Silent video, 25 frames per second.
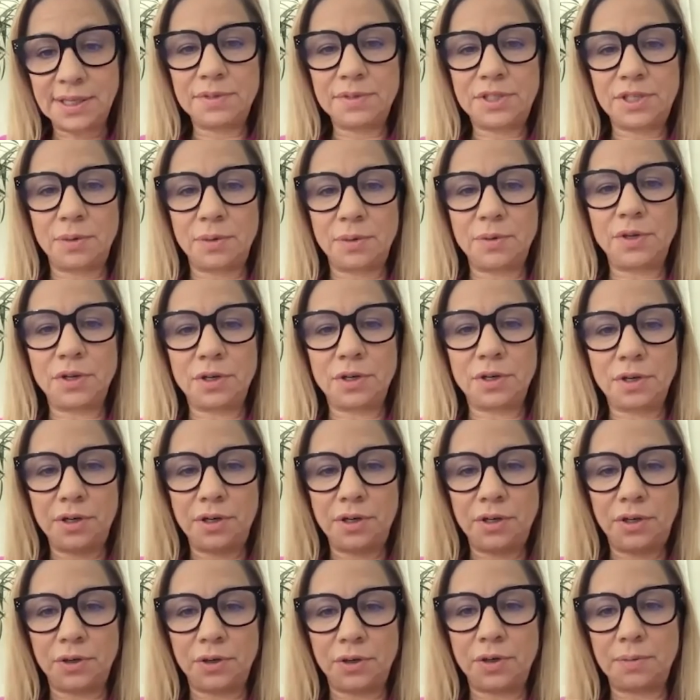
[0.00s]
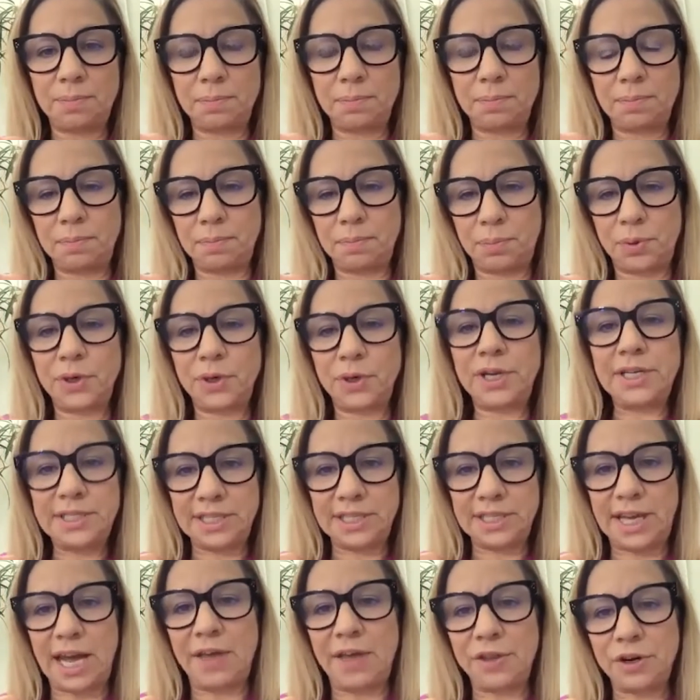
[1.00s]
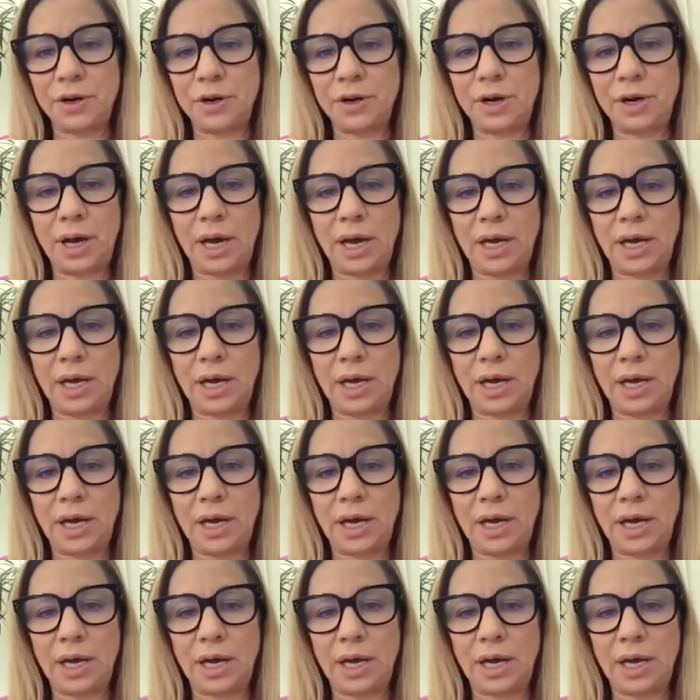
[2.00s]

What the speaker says: So you're putting together